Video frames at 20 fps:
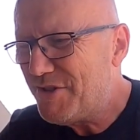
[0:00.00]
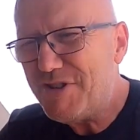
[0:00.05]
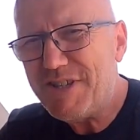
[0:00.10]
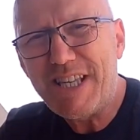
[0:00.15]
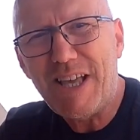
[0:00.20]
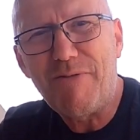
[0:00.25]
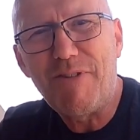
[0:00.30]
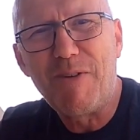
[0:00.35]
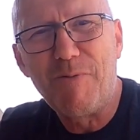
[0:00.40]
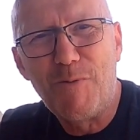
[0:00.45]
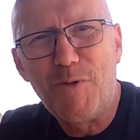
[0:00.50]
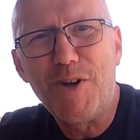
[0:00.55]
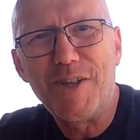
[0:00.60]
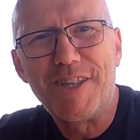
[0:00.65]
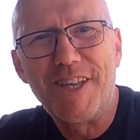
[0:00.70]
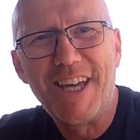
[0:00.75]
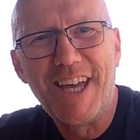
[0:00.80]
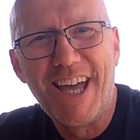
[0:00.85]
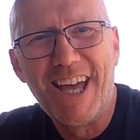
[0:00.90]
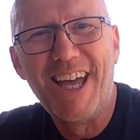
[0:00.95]
just having
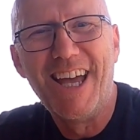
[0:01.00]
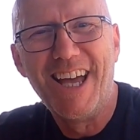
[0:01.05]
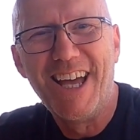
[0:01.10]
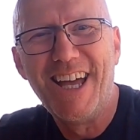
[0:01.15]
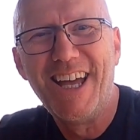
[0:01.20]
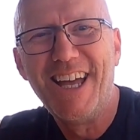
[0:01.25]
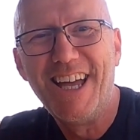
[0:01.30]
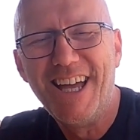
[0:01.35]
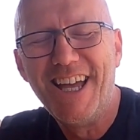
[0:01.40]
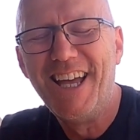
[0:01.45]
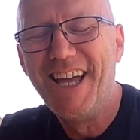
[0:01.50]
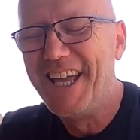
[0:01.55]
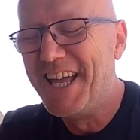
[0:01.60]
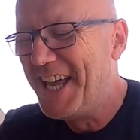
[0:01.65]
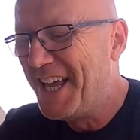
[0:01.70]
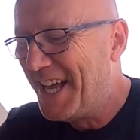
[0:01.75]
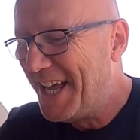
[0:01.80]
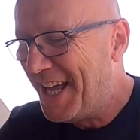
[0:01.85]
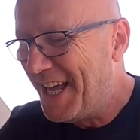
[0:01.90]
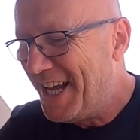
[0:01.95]
fun.
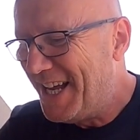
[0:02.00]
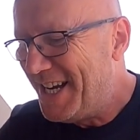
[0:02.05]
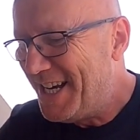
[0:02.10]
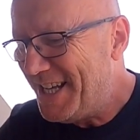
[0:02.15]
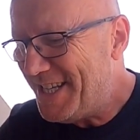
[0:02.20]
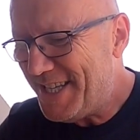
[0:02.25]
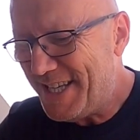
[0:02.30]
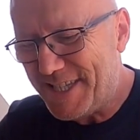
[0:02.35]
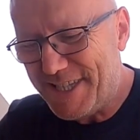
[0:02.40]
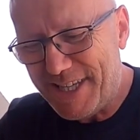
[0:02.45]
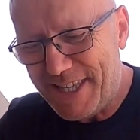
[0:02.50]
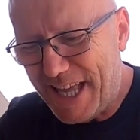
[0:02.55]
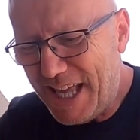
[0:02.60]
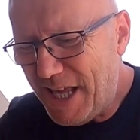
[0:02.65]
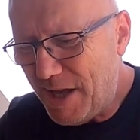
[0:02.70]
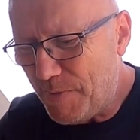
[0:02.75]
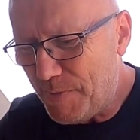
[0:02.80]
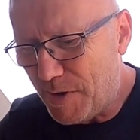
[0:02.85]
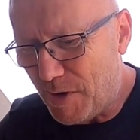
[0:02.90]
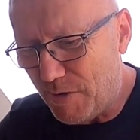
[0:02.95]
Listen,
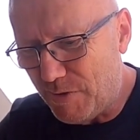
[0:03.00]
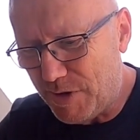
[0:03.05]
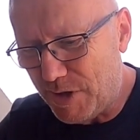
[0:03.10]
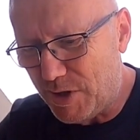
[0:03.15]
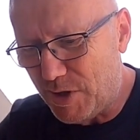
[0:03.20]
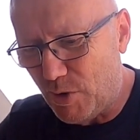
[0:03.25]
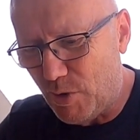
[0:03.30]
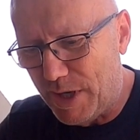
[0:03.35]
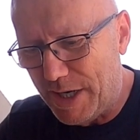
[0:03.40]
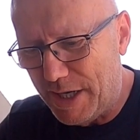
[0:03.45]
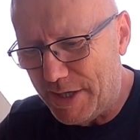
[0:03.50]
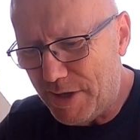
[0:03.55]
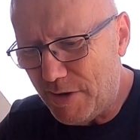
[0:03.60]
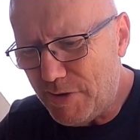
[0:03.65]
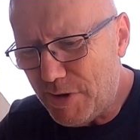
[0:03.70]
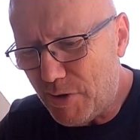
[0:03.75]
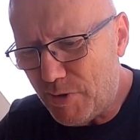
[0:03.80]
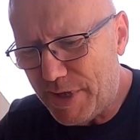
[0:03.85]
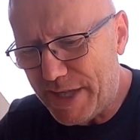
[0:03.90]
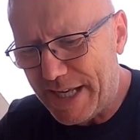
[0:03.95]
today I'm going to do, and I
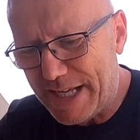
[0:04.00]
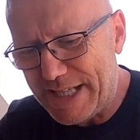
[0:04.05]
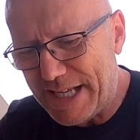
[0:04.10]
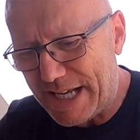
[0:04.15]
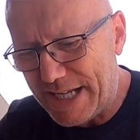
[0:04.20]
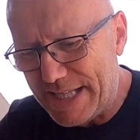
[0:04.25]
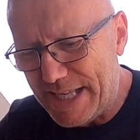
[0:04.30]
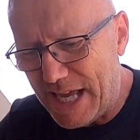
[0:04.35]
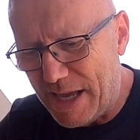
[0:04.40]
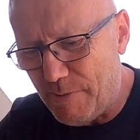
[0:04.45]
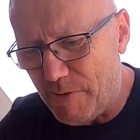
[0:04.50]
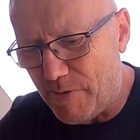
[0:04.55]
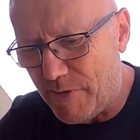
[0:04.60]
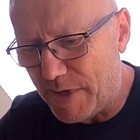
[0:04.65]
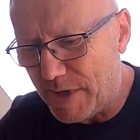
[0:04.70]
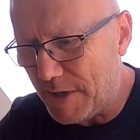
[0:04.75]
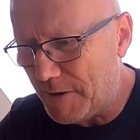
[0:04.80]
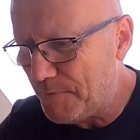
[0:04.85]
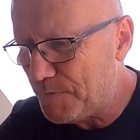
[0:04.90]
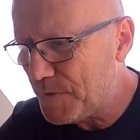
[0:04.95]
don't know the exact name
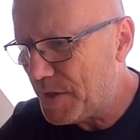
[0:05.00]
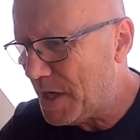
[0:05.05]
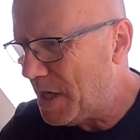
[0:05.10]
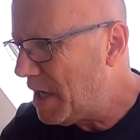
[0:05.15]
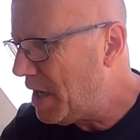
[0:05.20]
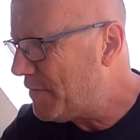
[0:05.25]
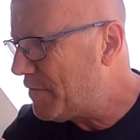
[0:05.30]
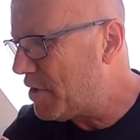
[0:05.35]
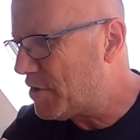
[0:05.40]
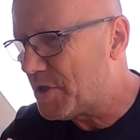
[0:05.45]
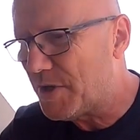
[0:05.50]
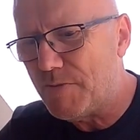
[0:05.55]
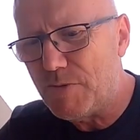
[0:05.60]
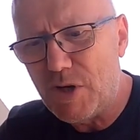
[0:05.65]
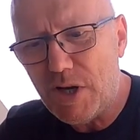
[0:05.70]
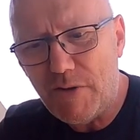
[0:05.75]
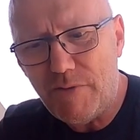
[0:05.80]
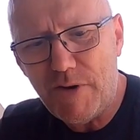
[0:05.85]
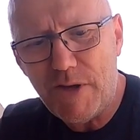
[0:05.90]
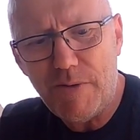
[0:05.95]
of it, I've got
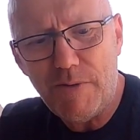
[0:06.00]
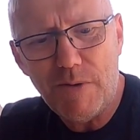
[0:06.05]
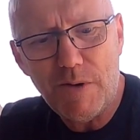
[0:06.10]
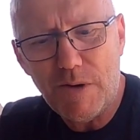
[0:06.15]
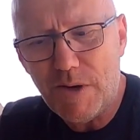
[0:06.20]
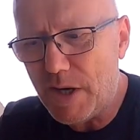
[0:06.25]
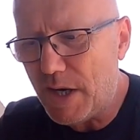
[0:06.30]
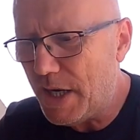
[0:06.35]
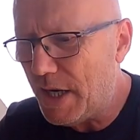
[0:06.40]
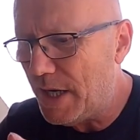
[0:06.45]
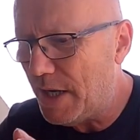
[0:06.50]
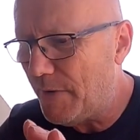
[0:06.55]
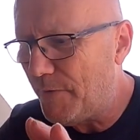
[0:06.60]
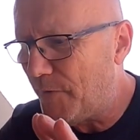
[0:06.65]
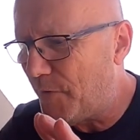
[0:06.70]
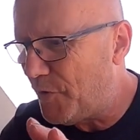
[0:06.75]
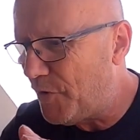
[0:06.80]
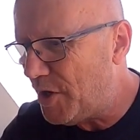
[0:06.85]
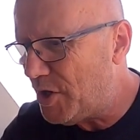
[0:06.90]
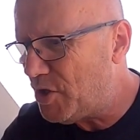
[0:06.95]
some lovely
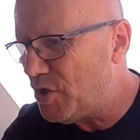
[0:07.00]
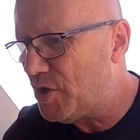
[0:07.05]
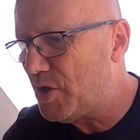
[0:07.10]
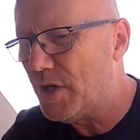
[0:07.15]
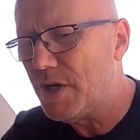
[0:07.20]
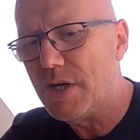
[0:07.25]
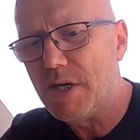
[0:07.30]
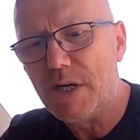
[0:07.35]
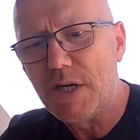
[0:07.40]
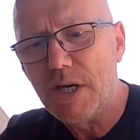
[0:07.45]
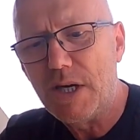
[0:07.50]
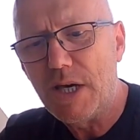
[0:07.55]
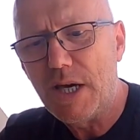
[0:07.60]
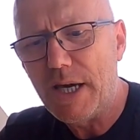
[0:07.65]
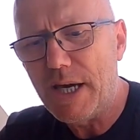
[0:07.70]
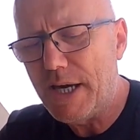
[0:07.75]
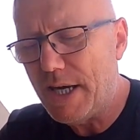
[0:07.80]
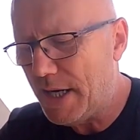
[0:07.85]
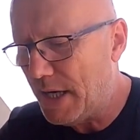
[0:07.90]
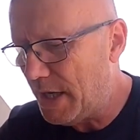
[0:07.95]
fresh
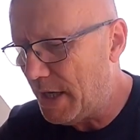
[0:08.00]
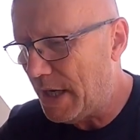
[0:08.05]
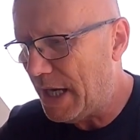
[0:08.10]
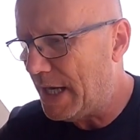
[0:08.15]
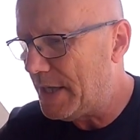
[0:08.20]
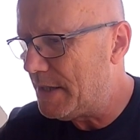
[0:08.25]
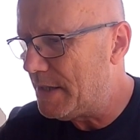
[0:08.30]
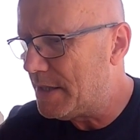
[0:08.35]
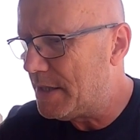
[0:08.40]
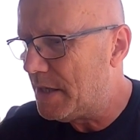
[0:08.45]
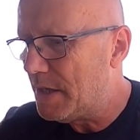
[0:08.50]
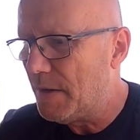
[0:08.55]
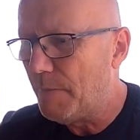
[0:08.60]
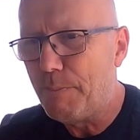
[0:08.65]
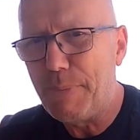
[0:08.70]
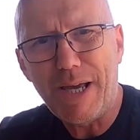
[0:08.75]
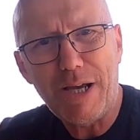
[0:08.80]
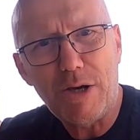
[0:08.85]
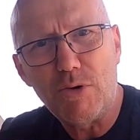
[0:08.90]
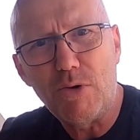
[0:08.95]
and
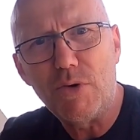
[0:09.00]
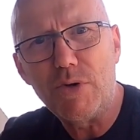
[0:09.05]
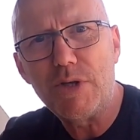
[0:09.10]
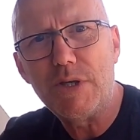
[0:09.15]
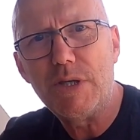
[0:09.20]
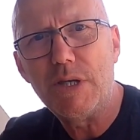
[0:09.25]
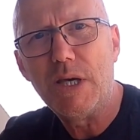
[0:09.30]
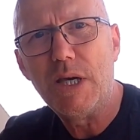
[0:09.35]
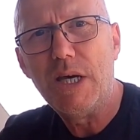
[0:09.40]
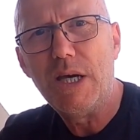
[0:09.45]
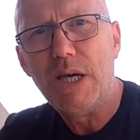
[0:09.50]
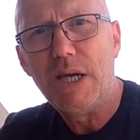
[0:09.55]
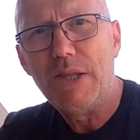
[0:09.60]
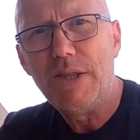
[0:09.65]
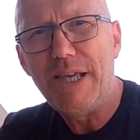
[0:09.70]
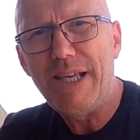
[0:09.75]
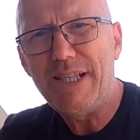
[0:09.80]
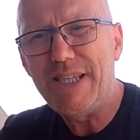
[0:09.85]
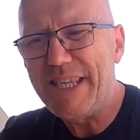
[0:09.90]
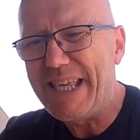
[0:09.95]
pickled,
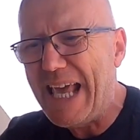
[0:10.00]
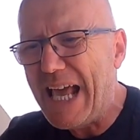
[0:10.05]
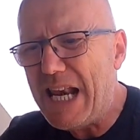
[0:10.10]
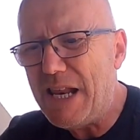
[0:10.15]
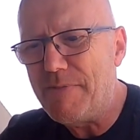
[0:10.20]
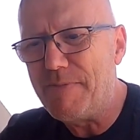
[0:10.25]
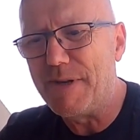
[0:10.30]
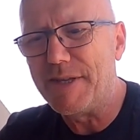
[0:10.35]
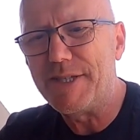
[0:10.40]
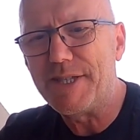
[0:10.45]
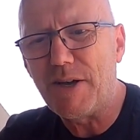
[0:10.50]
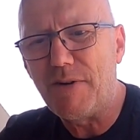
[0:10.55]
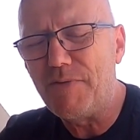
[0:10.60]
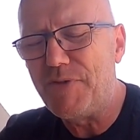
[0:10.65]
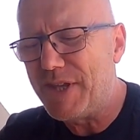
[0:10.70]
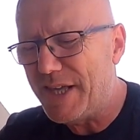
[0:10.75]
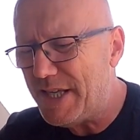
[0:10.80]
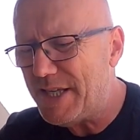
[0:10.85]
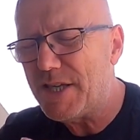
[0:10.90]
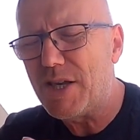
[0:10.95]
these are the elements
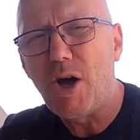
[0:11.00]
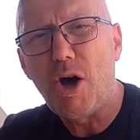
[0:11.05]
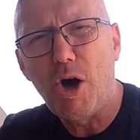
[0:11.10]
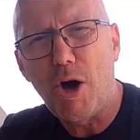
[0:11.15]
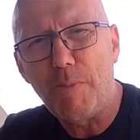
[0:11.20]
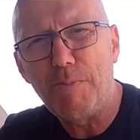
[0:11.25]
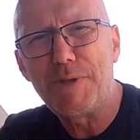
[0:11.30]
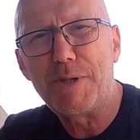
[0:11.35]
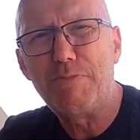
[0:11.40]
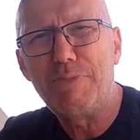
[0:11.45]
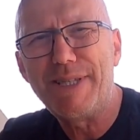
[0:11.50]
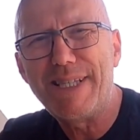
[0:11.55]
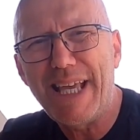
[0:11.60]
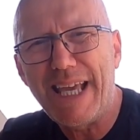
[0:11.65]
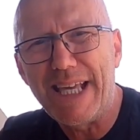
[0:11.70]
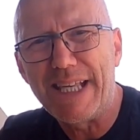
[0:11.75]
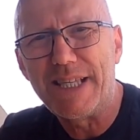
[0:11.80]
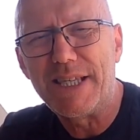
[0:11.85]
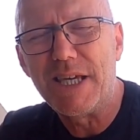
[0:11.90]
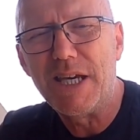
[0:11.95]
of this Ħobż
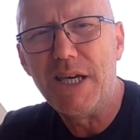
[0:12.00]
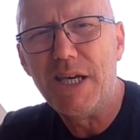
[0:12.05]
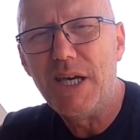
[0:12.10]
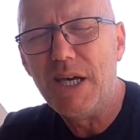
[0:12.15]
biż-żejt.